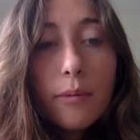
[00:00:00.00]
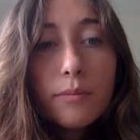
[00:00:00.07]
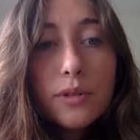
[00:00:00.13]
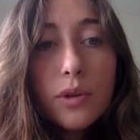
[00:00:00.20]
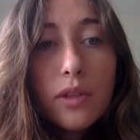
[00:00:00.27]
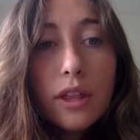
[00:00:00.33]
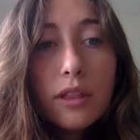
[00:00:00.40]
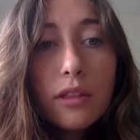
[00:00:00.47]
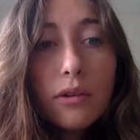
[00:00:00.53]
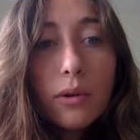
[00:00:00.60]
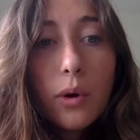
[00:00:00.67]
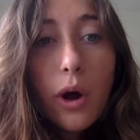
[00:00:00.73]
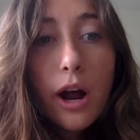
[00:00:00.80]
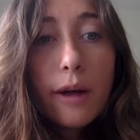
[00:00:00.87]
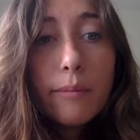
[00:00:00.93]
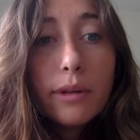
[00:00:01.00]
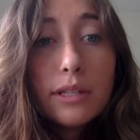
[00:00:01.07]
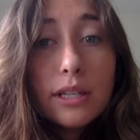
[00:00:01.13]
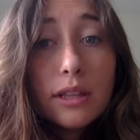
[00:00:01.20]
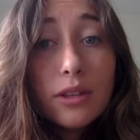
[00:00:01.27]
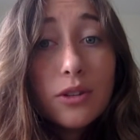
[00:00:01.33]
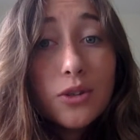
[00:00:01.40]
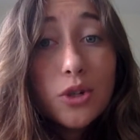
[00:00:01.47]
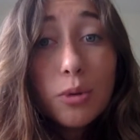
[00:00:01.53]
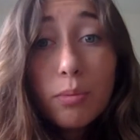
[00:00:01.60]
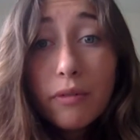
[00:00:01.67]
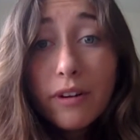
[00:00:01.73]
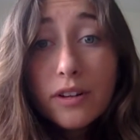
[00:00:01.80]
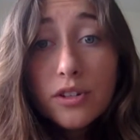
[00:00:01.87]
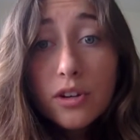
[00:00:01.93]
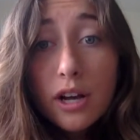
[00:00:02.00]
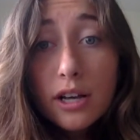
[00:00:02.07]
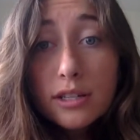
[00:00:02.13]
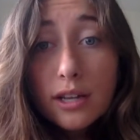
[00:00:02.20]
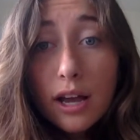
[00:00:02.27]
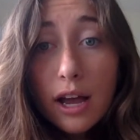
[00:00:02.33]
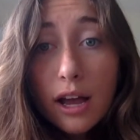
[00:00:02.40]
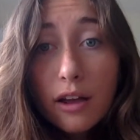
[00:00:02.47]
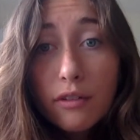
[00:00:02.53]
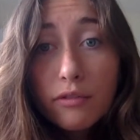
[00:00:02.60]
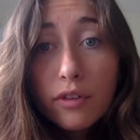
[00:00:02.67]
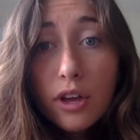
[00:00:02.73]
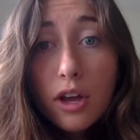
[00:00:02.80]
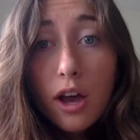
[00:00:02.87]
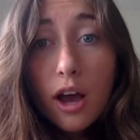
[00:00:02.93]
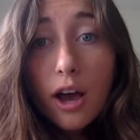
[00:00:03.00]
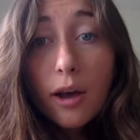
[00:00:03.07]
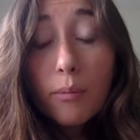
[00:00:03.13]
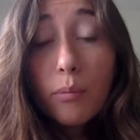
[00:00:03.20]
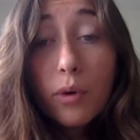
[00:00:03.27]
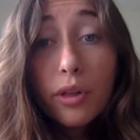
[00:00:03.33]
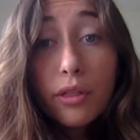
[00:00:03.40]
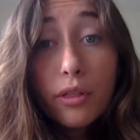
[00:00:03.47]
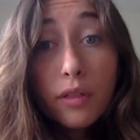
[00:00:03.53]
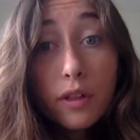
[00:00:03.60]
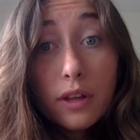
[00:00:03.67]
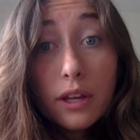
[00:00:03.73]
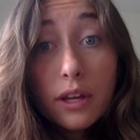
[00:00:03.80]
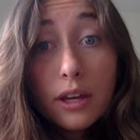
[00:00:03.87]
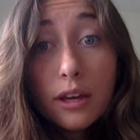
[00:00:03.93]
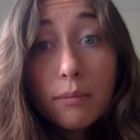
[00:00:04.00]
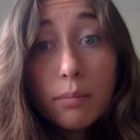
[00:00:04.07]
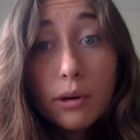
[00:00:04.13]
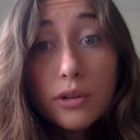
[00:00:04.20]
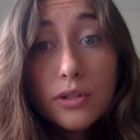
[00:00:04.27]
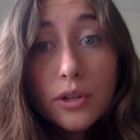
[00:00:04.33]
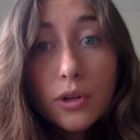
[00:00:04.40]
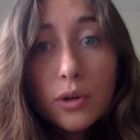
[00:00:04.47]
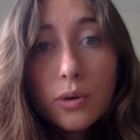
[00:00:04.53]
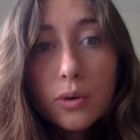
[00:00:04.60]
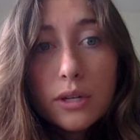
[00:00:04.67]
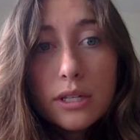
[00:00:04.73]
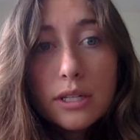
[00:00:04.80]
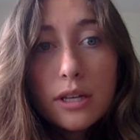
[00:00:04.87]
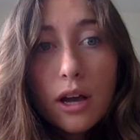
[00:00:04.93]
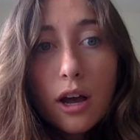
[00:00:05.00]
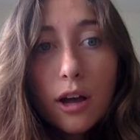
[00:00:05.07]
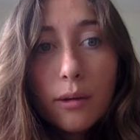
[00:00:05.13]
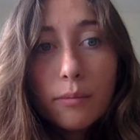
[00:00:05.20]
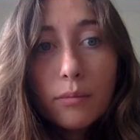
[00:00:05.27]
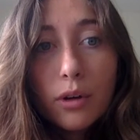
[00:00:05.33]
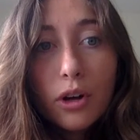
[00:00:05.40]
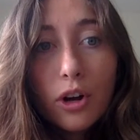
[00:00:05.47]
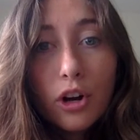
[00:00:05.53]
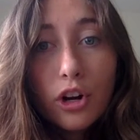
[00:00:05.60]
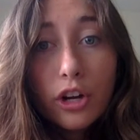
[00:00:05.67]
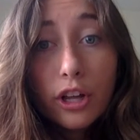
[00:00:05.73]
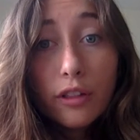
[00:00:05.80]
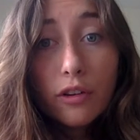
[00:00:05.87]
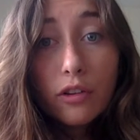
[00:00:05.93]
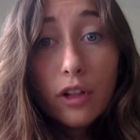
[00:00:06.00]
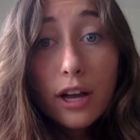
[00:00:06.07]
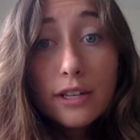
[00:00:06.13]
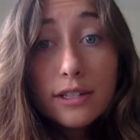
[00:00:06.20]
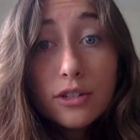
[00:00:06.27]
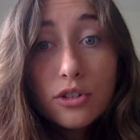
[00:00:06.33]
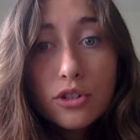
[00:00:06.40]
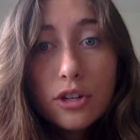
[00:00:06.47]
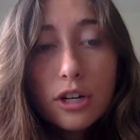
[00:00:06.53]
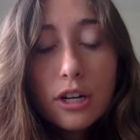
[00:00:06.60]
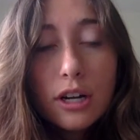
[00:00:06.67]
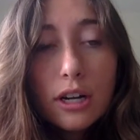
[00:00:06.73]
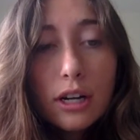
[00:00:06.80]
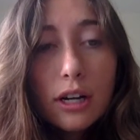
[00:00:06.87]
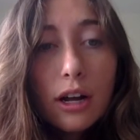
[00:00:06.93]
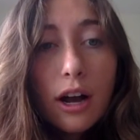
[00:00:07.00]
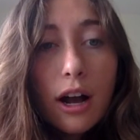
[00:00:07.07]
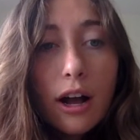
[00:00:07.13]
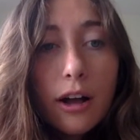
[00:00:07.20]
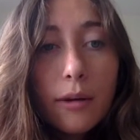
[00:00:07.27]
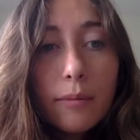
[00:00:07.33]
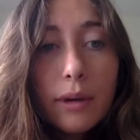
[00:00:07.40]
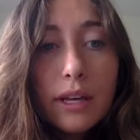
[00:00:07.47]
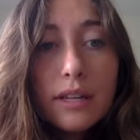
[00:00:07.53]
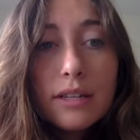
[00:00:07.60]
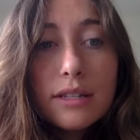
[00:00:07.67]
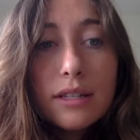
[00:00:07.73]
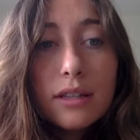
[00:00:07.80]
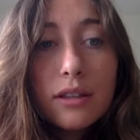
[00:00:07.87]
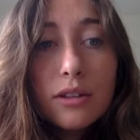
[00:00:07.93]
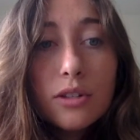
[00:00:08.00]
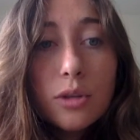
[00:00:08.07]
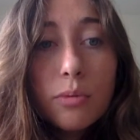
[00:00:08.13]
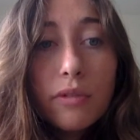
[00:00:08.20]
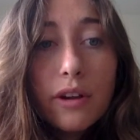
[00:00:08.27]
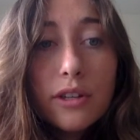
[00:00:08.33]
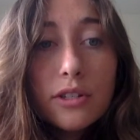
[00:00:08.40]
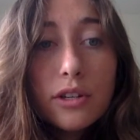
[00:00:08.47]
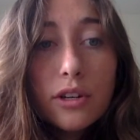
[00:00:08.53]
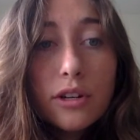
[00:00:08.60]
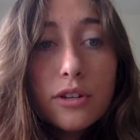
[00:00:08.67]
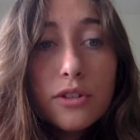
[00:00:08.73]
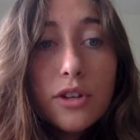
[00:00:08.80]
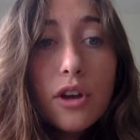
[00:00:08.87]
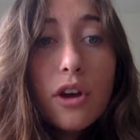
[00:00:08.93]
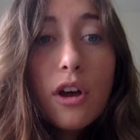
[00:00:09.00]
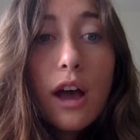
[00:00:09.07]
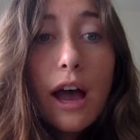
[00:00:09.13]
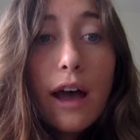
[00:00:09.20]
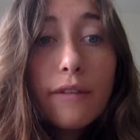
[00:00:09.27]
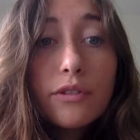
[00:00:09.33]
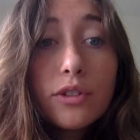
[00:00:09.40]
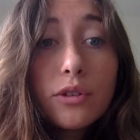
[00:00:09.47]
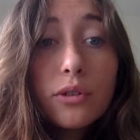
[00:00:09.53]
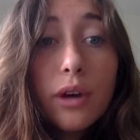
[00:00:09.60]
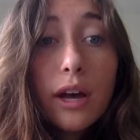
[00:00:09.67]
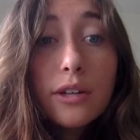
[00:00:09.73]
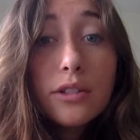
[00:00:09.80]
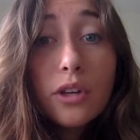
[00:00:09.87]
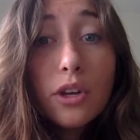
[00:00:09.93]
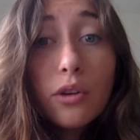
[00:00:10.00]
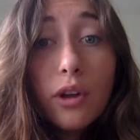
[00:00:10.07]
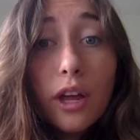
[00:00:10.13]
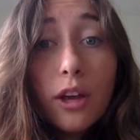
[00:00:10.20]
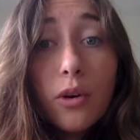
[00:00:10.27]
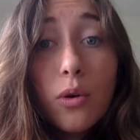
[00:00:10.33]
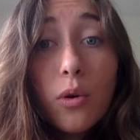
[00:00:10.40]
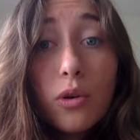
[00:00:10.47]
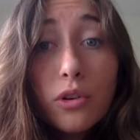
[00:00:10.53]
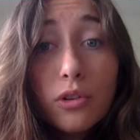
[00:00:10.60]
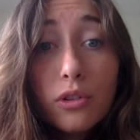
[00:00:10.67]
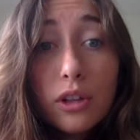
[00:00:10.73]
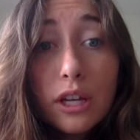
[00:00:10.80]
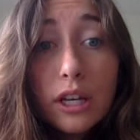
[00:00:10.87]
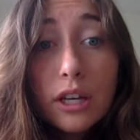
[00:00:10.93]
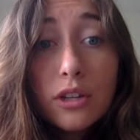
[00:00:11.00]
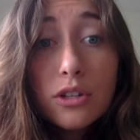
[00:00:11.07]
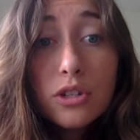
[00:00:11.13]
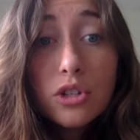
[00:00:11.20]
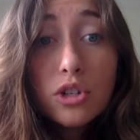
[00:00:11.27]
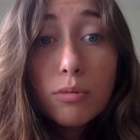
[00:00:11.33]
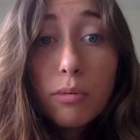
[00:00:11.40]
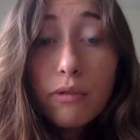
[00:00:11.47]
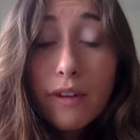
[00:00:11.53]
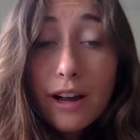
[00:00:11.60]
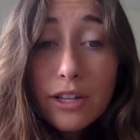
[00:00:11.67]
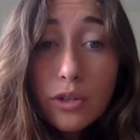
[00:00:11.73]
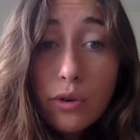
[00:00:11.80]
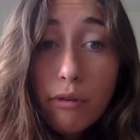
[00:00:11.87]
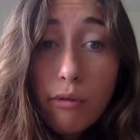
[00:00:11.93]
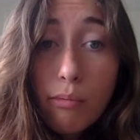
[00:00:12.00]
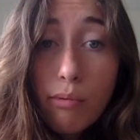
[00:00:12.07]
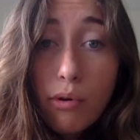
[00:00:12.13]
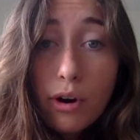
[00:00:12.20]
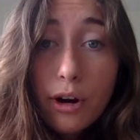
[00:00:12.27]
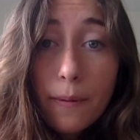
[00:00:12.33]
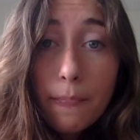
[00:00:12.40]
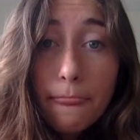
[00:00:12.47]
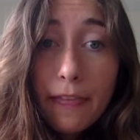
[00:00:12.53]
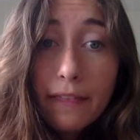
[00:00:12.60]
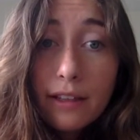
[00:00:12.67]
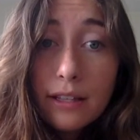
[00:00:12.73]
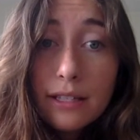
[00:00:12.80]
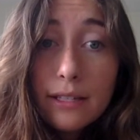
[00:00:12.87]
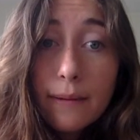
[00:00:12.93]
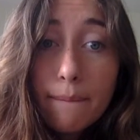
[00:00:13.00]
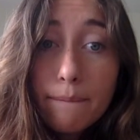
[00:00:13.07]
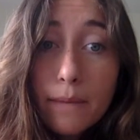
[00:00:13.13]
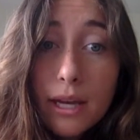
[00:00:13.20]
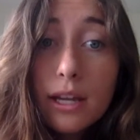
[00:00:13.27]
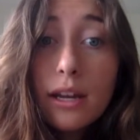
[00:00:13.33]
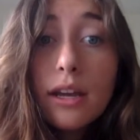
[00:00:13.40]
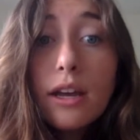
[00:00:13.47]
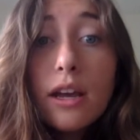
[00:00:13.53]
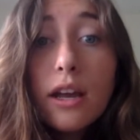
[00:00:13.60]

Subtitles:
So then the requirements that the supervisor has to have with the person who is earning their licensure is the supervisors have to execute a quarterly supervisory report and then submit